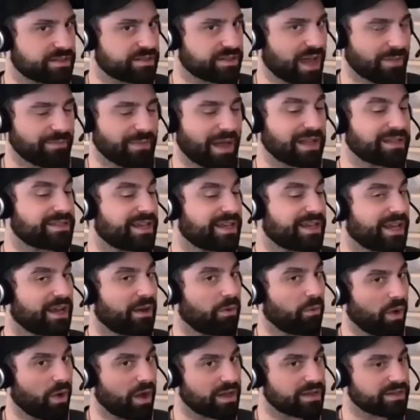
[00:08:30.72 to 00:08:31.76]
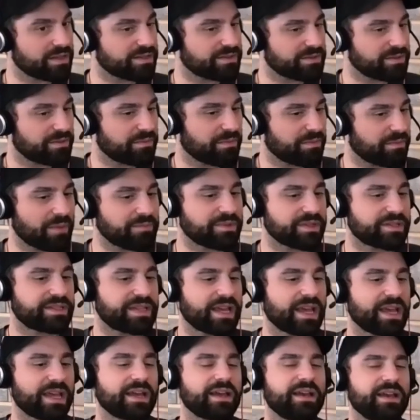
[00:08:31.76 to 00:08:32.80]
was i'm not saying it was i'm just
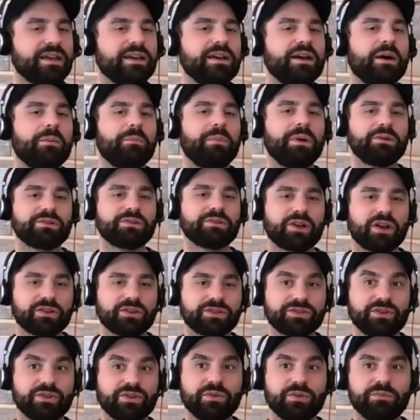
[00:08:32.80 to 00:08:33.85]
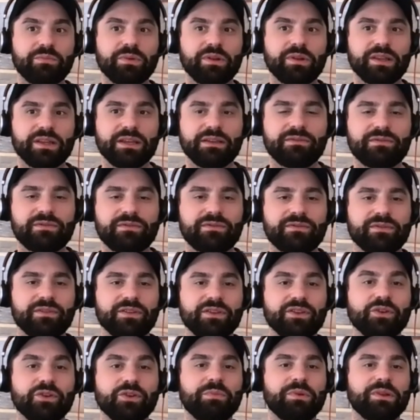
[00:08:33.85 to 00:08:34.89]
saying but it was also a belief
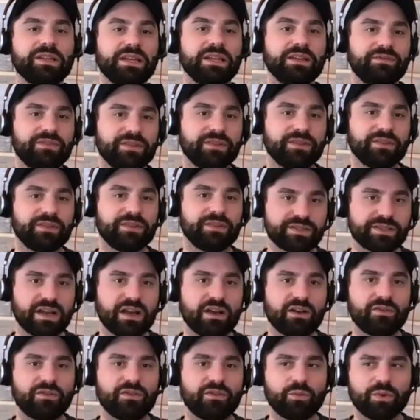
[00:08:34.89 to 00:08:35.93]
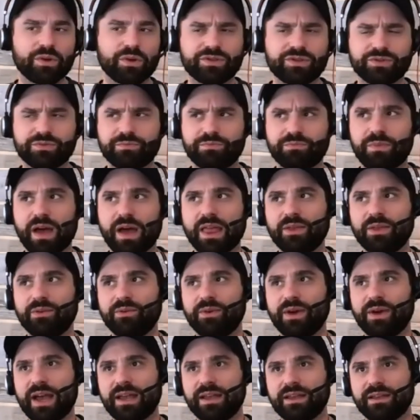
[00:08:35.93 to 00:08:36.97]
your belief in yourself which by the
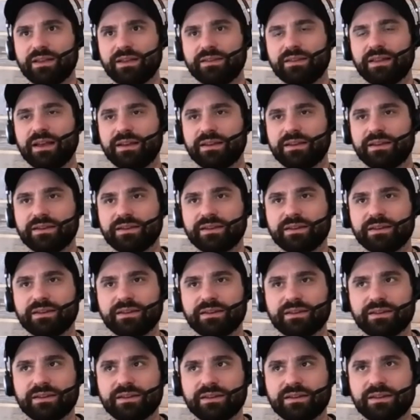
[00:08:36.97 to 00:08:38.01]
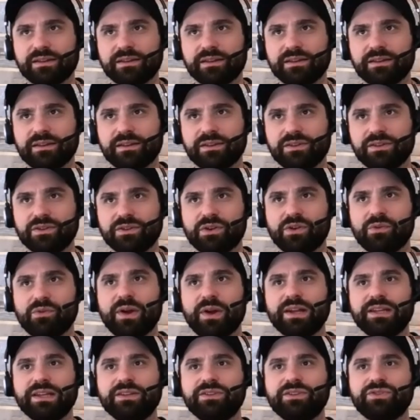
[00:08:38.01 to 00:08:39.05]
way like you're
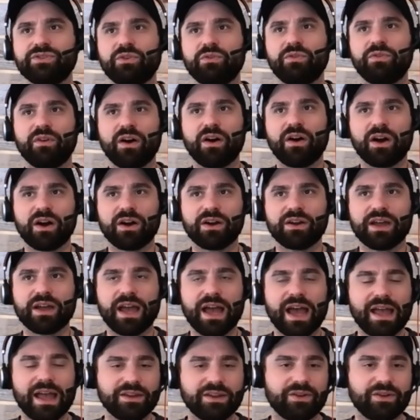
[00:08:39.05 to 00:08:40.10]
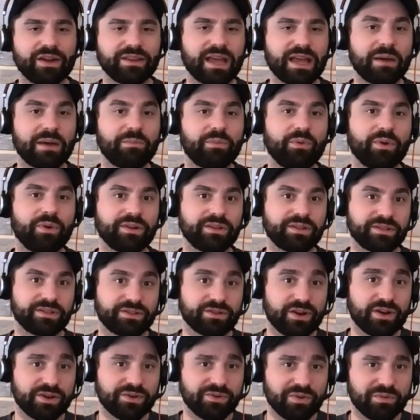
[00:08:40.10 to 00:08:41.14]
already so far at, you know at that point to
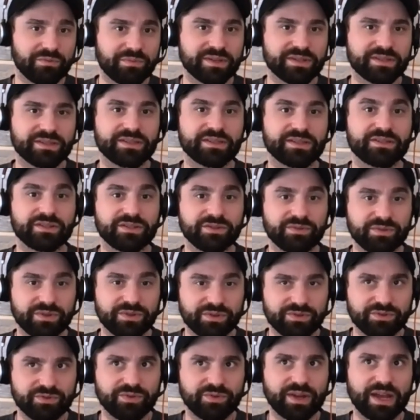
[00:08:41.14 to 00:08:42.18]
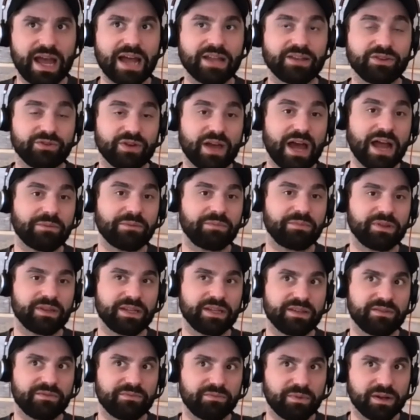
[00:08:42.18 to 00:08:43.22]
start your own business and do what you're doing how you had
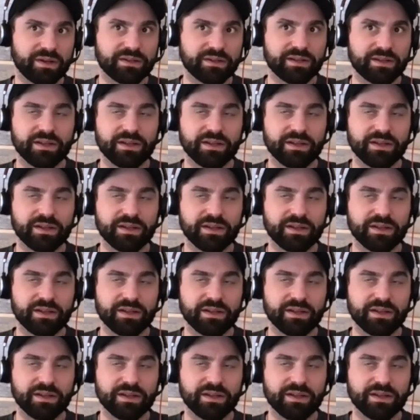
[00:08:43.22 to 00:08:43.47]
belief but